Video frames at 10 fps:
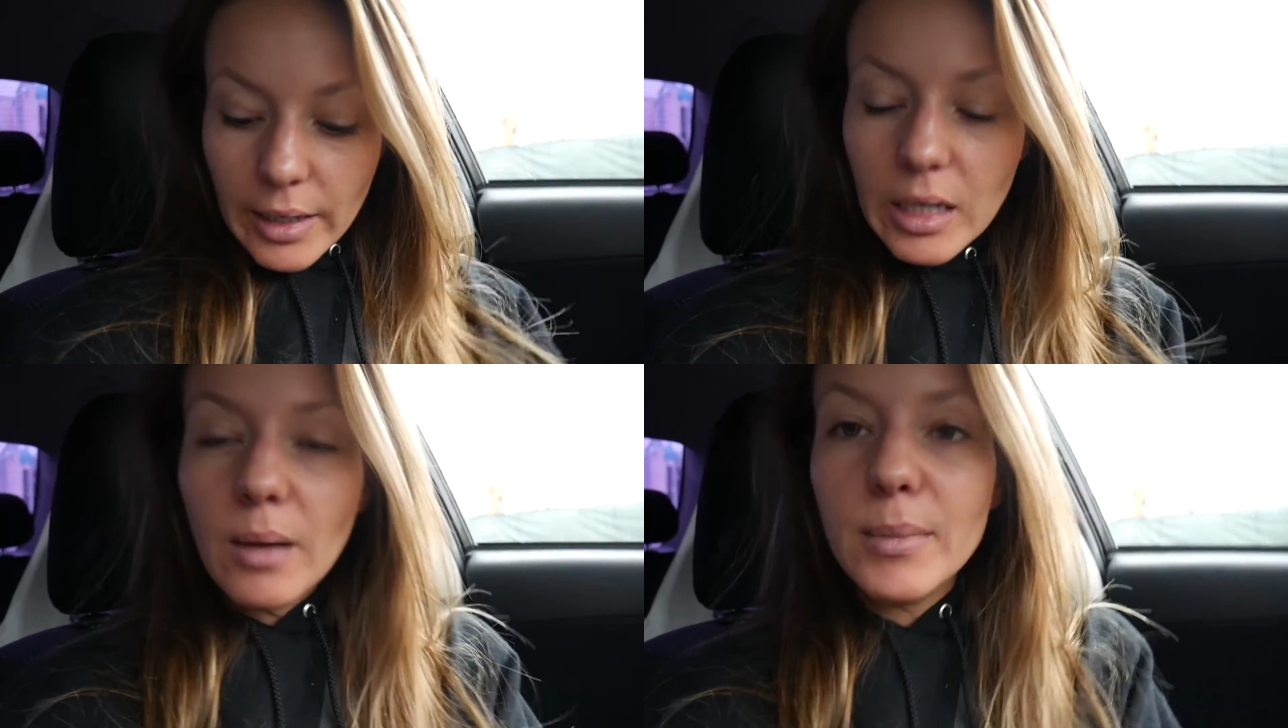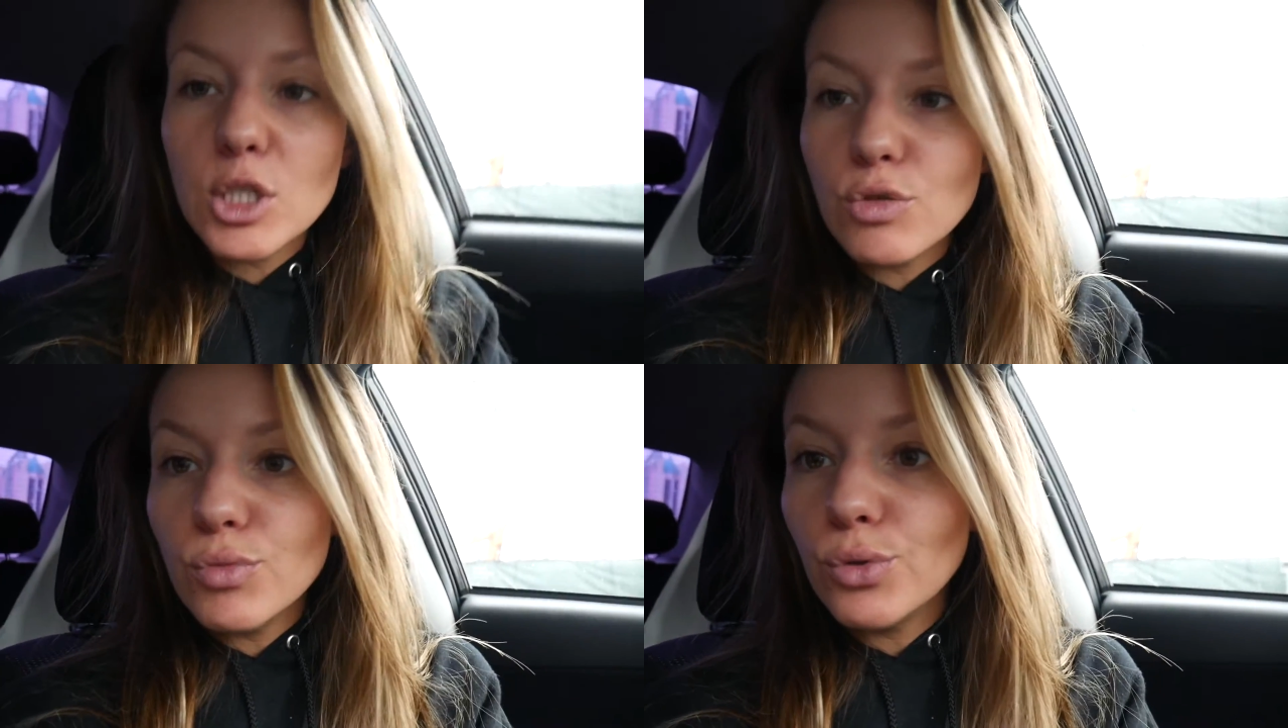I got my
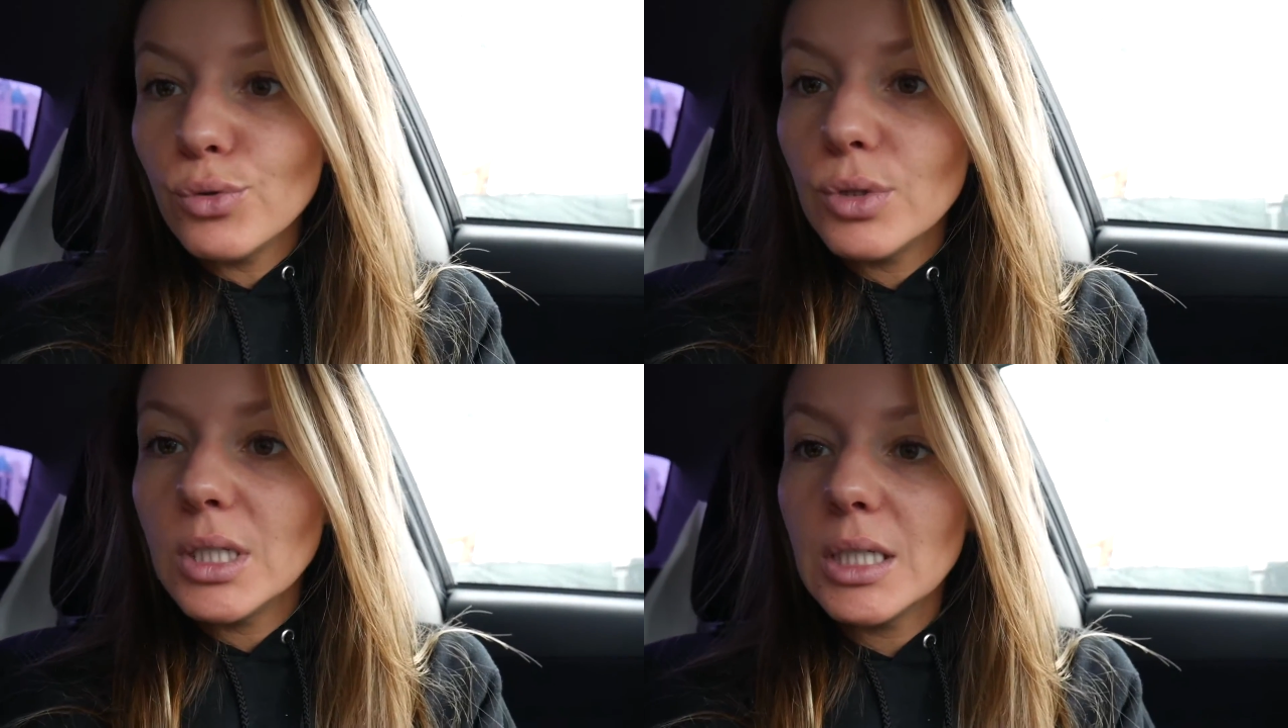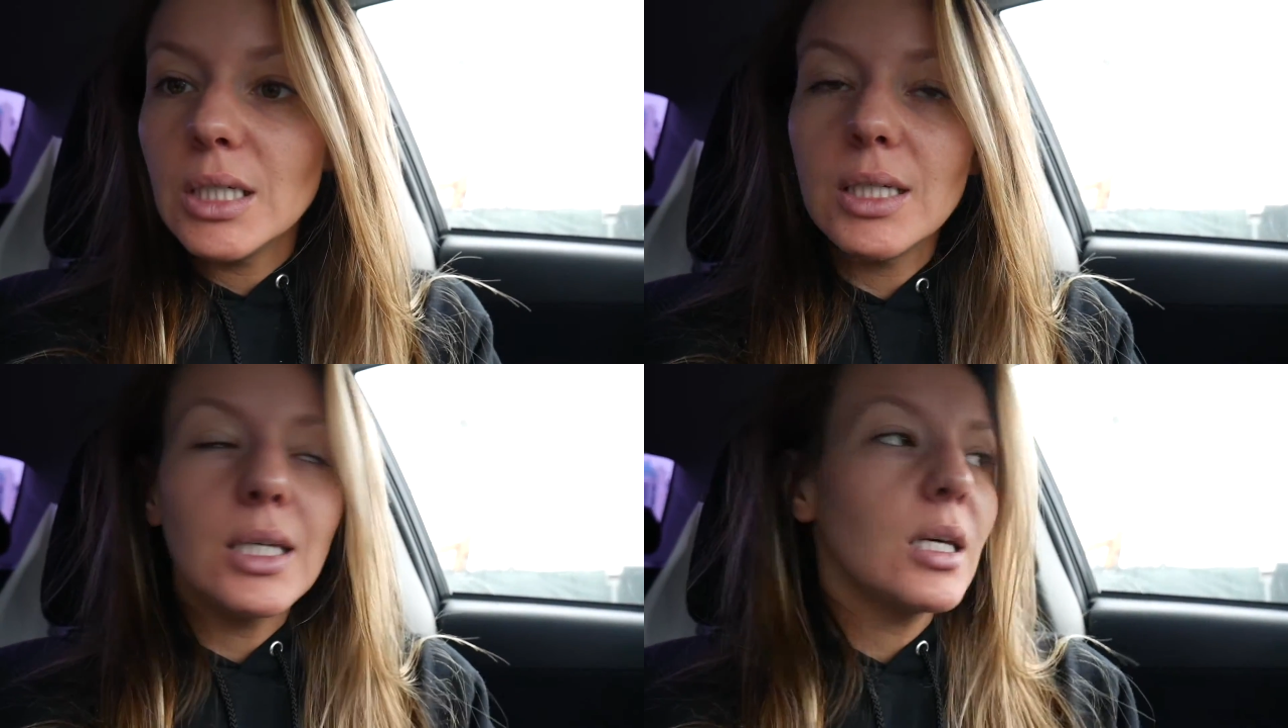
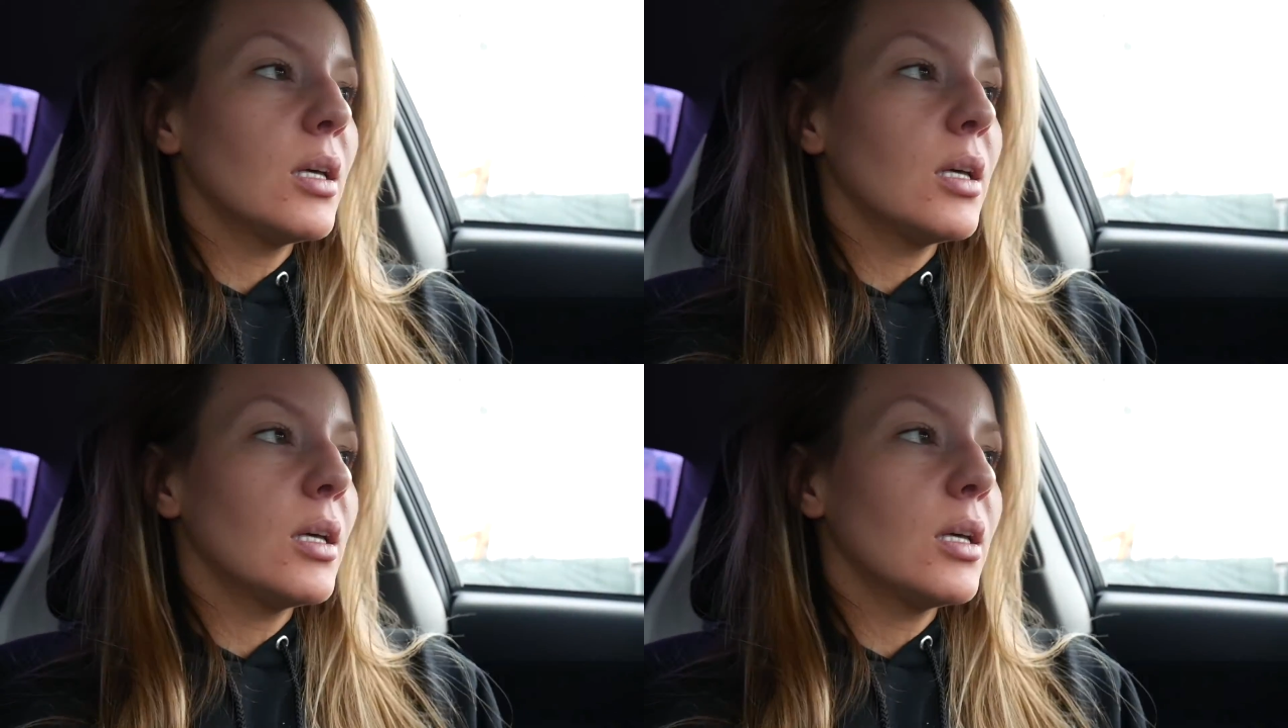smoothie